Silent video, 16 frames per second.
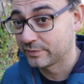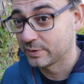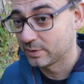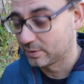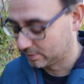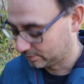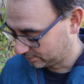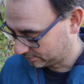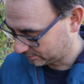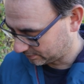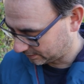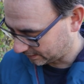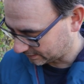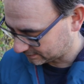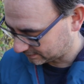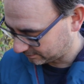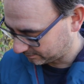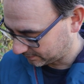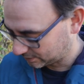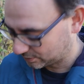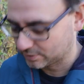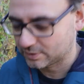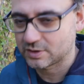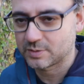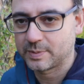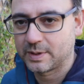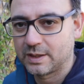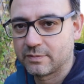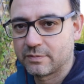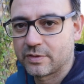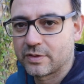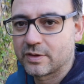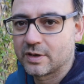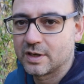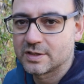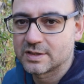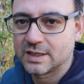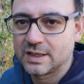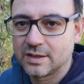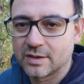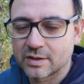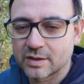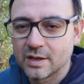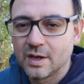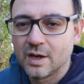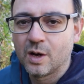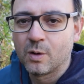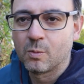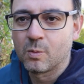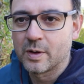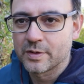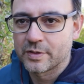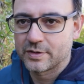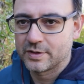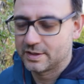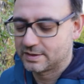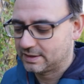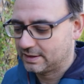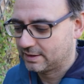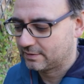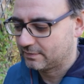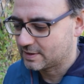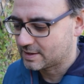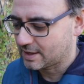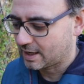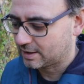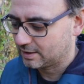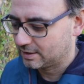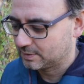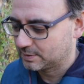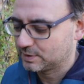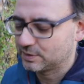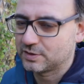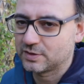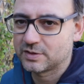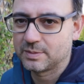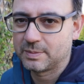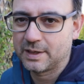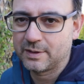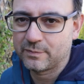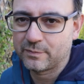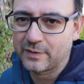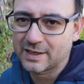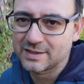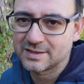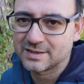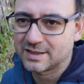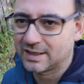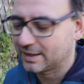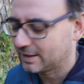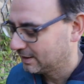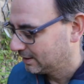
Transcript: 400 that's giving me a shutter speed of 13th 1 13th of a second which is just a bit faster